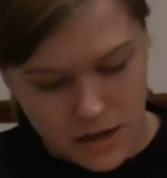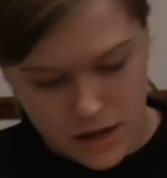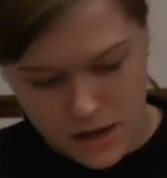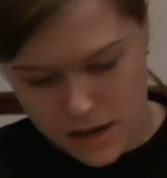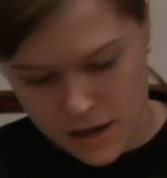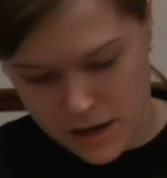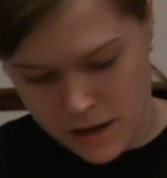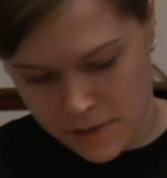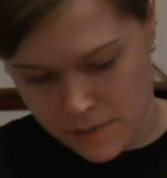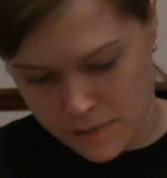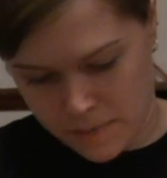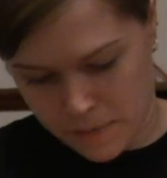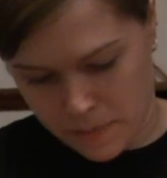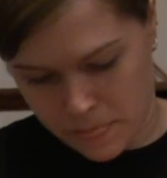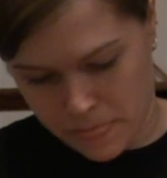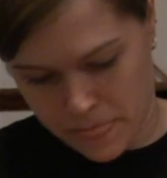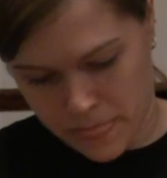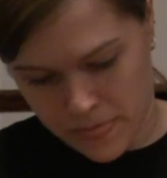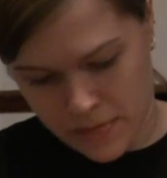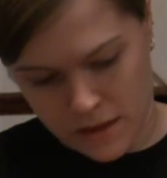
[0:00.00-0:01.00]

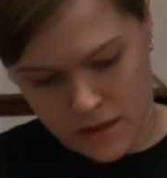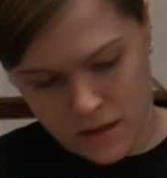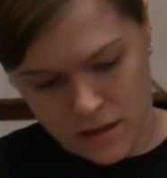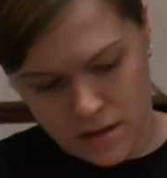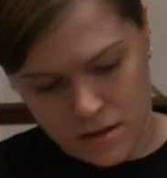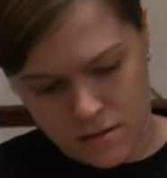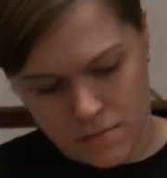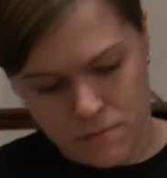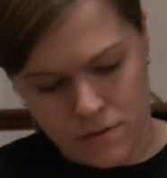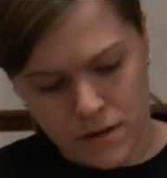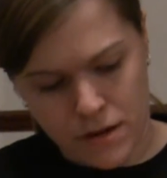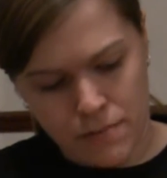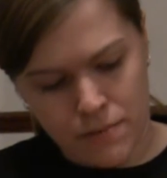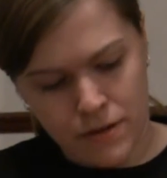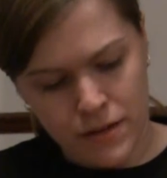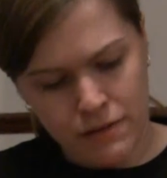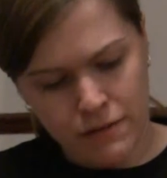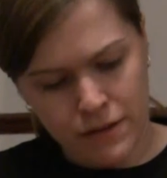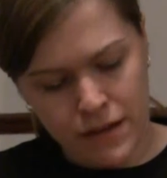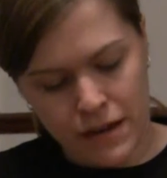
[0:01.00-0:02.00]
But I
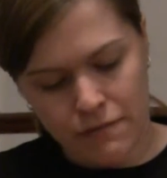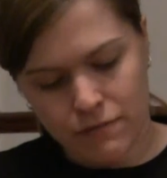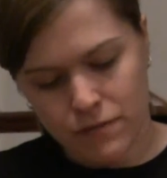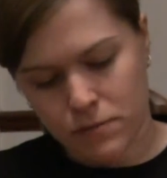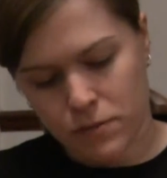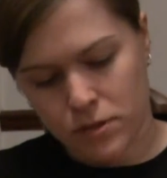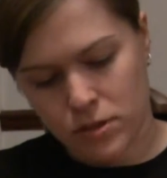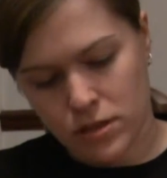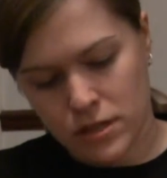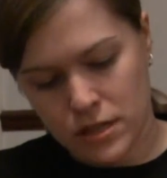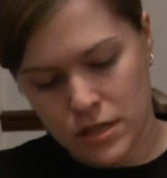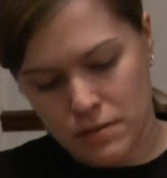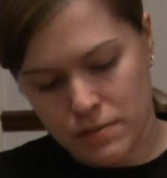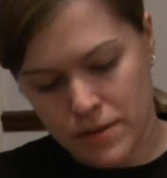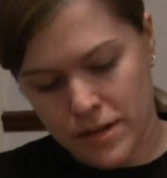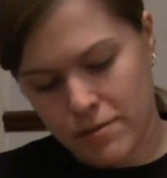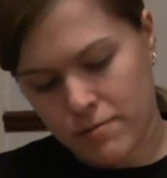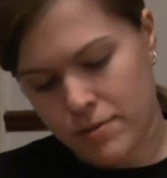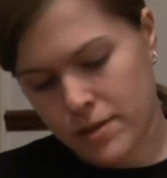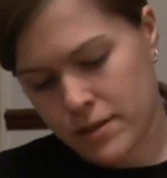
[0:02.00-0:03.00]
believe I have them on Steam
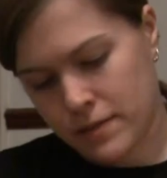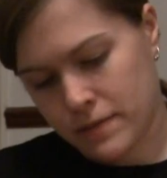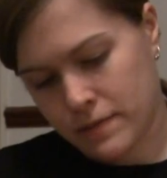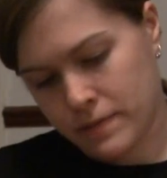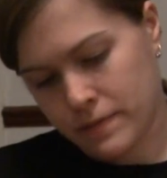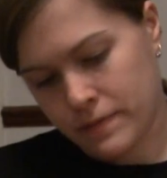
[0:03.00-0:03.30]
anyway.